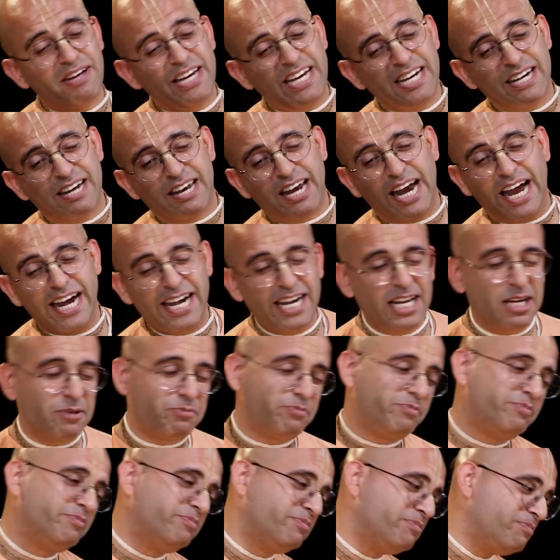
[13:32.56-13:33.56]
very dried
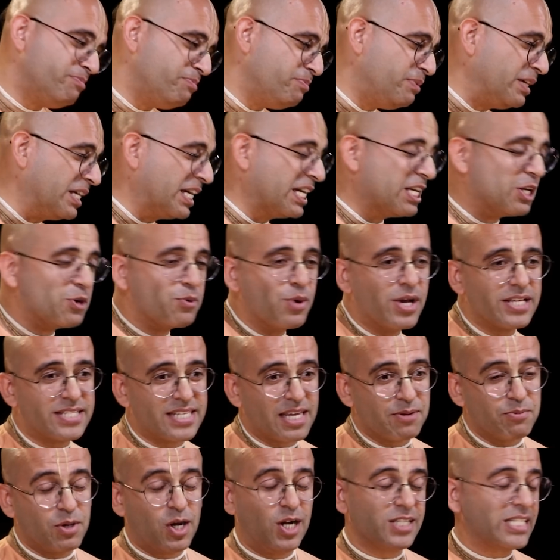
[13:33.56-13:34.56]
up being in
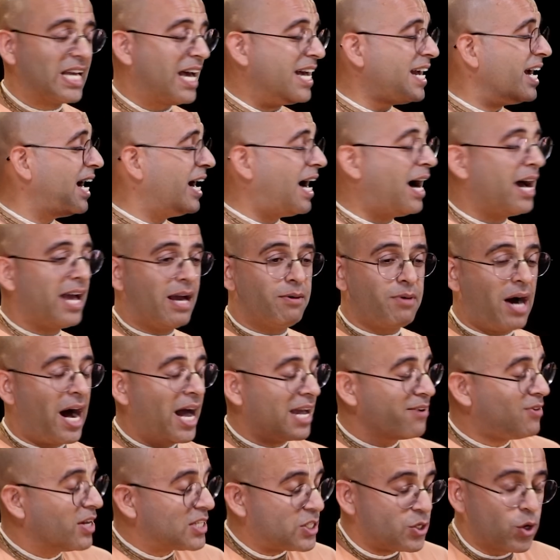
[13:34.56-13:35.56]
USA because
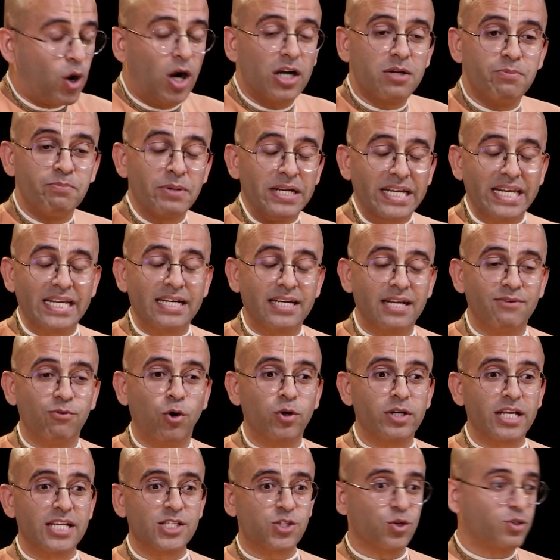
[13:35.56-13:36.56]
I was not meeting
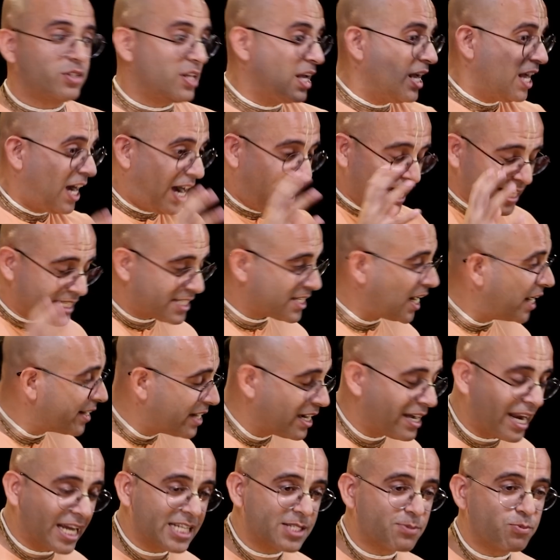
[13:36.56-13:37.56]
devotees. So I
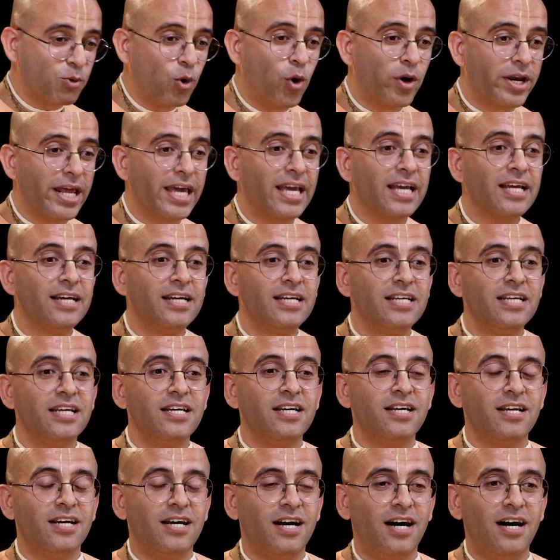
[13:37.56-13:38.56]
started exploring
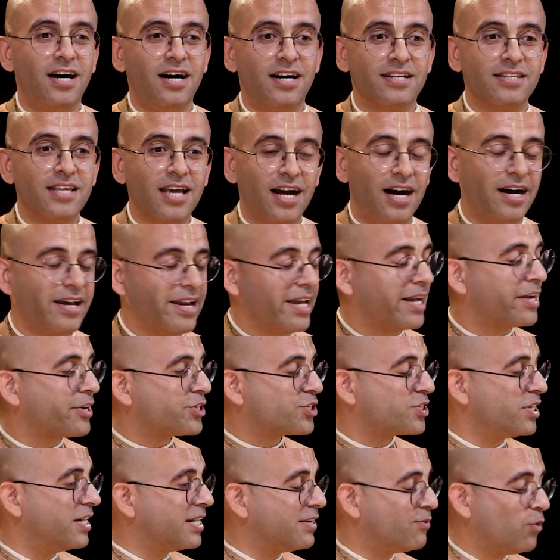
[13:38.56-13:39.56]
the Hare
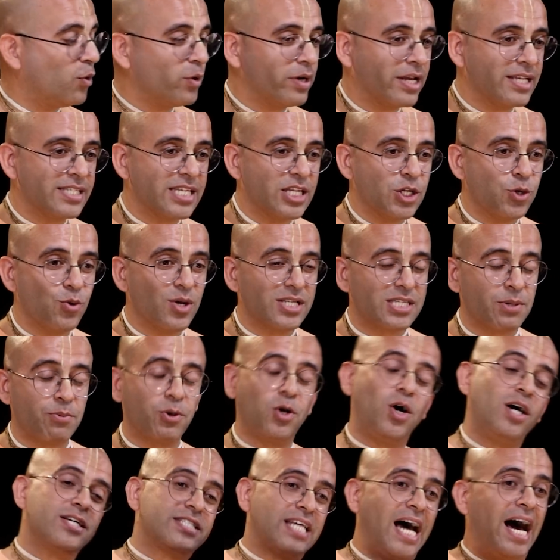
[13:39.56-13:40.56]
Krishna devotees in USA
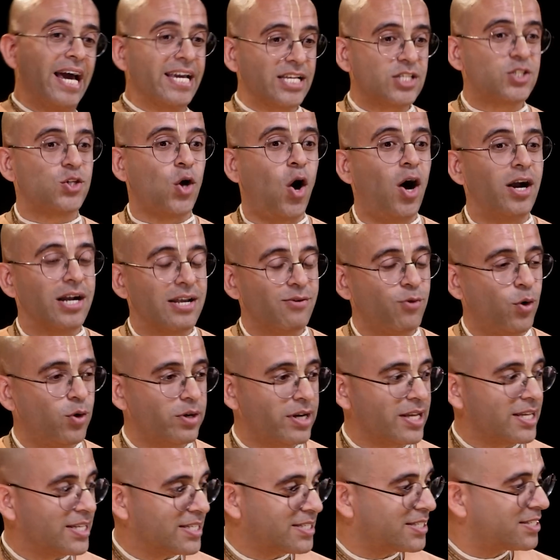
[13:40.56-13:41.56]
because I saw
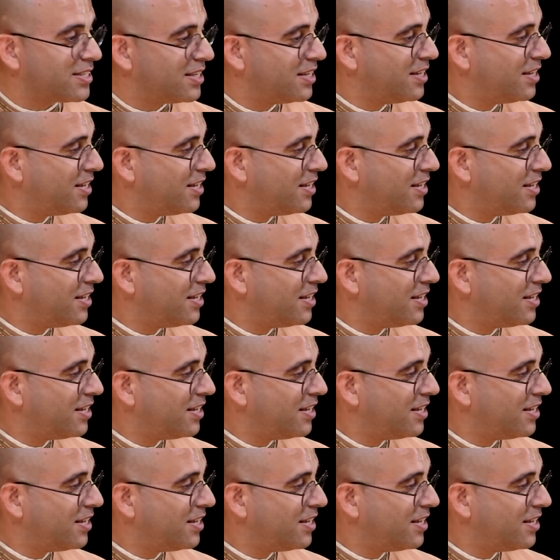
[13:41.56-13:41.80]
devotees